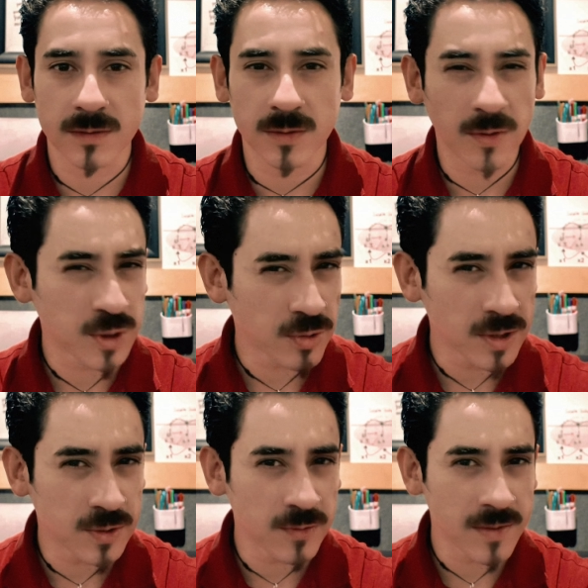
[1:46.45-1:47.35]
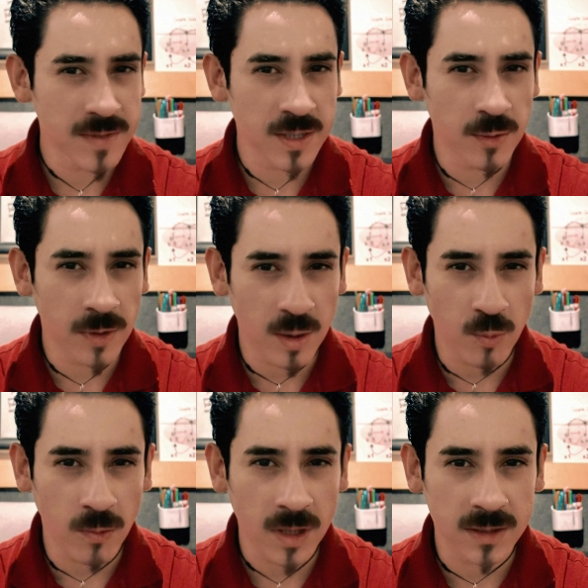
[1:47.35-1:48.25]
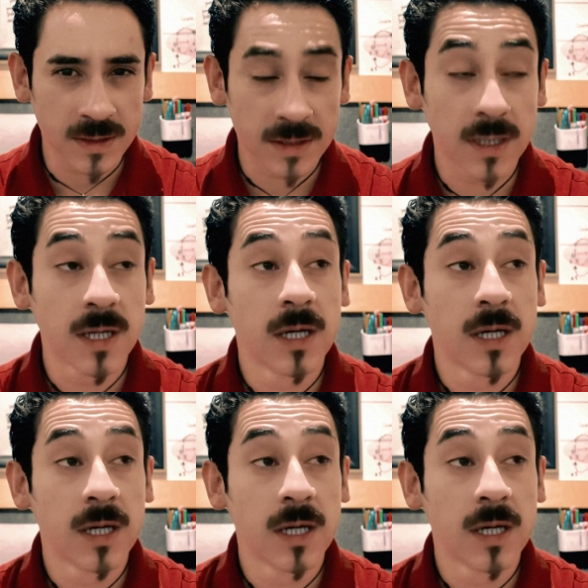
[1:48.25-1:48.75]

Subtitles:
Don't try to do everything all at once.